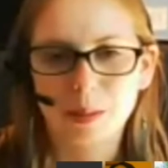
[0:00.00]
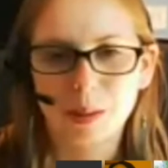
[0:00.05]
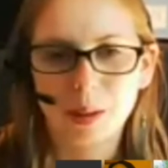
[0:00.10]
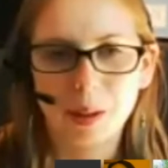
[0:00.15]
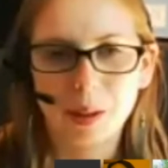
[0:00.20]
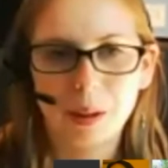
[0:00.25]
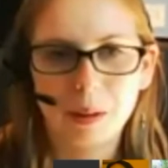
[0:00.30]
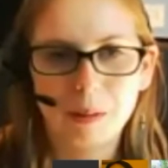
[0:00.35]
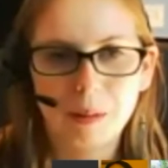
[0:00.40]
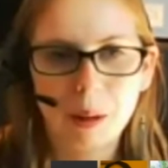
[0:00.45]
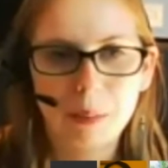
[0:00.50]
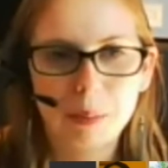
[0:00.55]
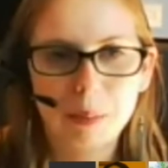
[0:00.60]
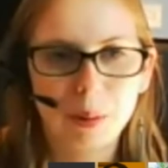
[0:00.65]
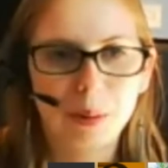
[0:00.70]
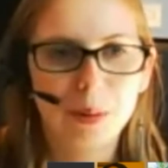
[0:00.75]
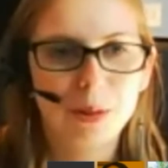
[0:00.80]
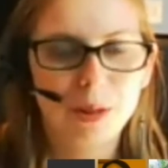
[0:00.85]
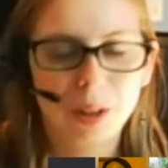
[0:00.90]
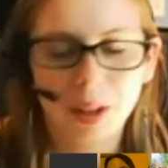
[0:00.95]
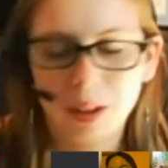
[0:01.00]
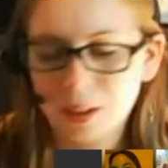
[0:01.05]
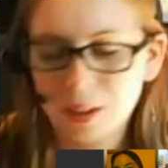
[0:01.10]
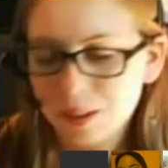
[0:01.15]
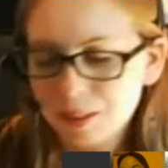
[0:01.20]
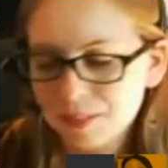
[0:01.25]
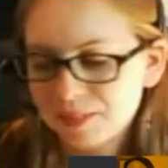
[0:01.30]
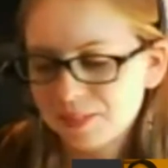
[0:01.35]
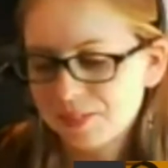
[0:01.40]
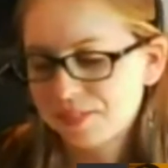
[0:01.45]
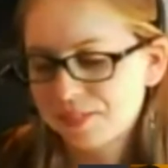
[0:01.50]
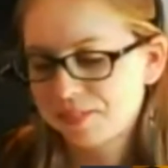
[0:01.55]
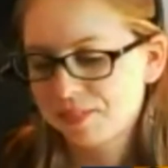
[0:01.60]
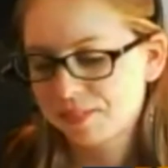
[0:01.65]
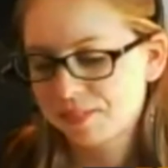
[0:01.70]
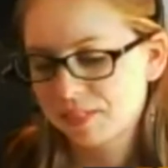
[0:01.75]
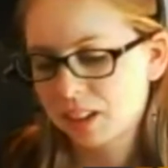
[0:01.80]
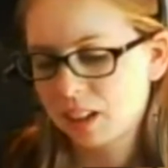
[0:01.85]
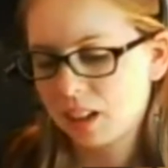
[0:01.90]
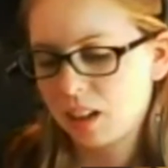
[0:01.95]
Rebels trailer.
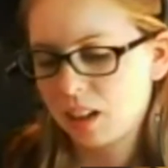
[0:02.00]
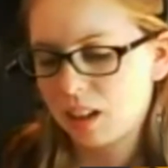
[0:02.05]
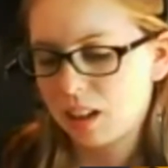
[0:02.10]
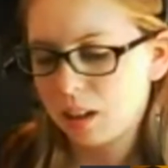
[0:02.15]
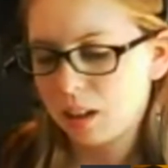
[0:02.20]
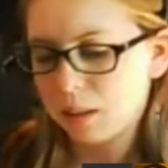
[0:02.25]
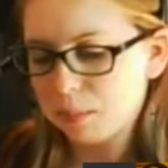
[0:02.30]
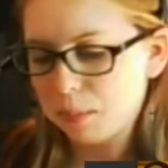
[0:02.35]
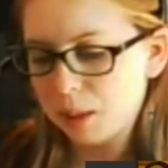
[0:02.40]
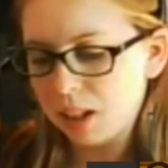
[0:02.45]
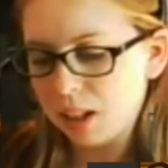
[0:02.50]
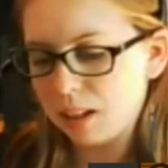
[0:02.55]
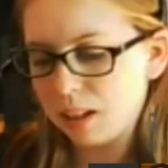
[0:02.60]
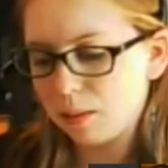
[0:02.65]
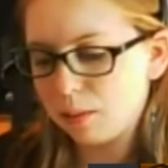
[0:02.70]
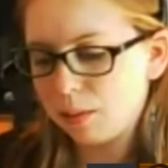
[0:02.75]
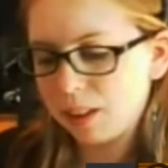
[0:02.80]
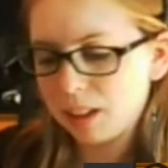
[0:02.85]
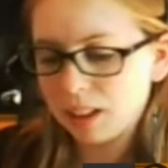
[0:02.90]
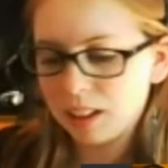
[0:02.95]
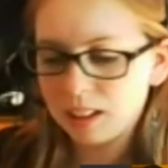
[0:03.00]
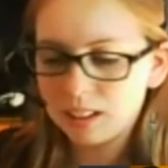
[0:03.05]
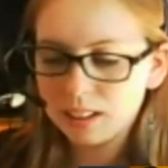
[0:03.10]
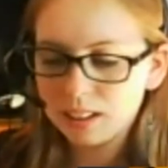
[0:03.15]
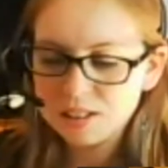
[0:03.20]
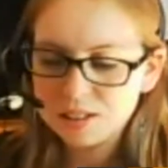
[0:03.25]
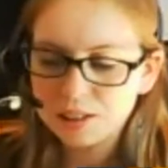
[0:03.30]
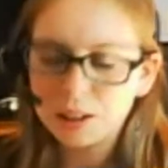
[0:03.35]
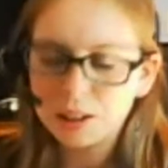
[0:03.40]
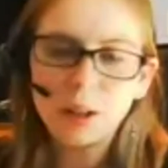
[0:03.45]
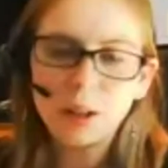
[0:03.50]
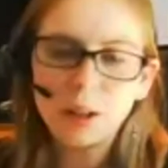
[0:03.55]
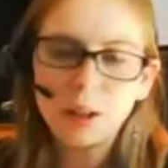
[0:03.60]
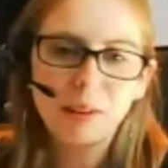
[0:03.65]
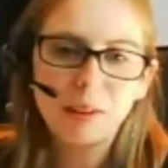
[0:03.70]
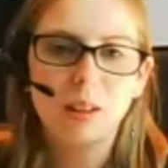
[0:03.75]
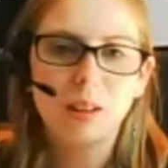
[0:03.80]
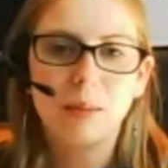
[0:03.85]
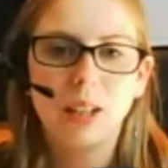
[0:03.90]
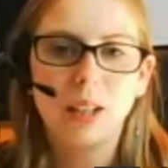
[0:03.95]
But we can at least talk
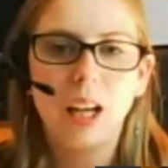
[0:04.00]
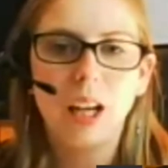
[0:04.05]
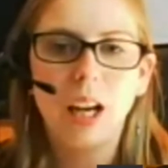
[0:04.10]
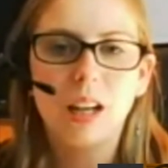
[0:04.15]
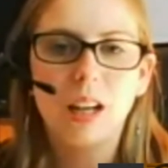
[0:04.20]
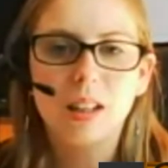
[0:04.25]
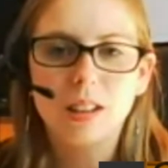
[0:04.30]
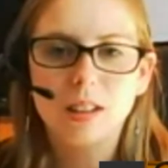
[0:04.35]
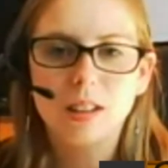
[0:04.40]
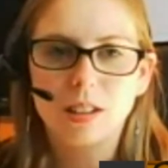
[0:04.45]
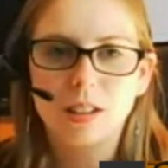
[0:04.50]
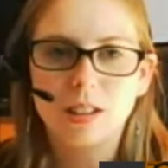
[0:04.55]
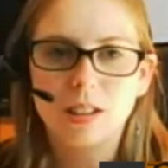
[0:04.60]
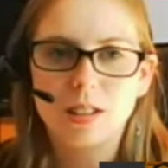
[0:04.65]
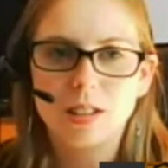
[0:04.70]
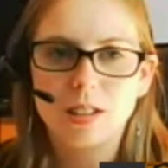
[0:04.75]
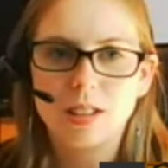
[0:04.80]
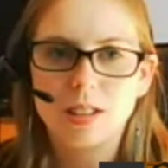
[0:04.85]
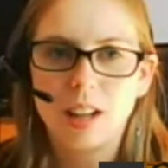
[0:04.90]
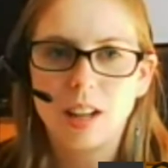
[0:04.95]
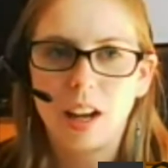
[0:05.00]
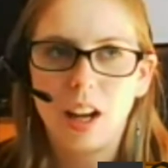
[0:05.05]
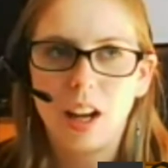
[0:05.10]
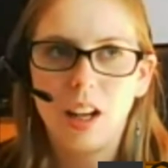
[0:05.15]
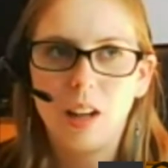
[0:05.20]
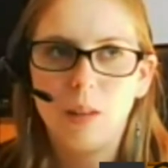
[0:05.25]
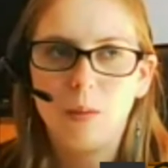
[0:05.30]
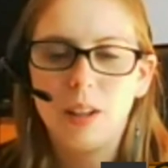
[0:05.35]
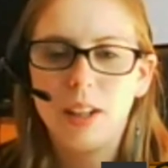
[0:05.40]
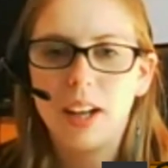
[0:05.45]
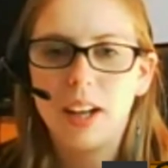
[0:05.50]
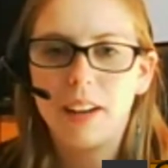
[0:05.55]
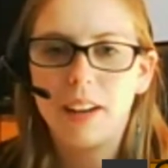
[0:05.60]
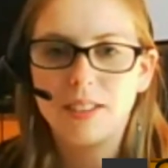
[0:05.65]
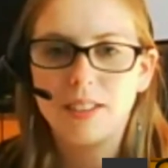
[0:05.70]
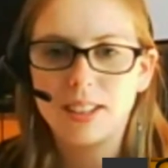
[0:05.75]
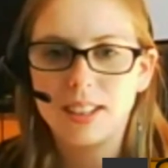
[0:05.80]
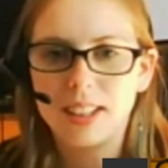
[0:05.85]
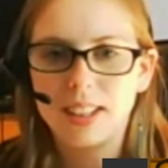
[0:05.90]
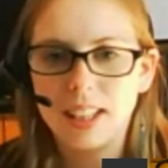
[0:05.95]
about some of the characters that we
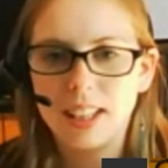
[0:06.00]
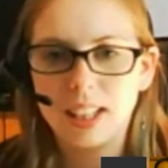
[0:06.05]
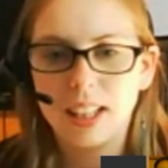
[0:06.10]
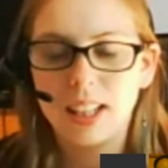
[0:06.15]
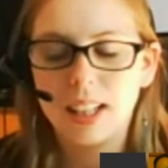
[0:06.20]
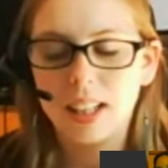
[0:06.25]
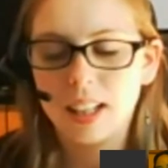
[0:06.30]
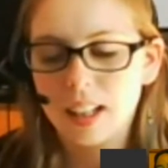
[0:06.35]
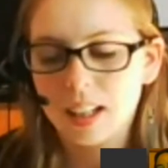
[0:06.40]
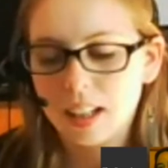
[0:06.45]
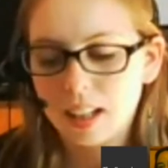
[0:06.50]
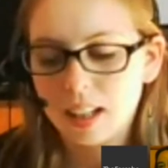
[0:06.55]
have seen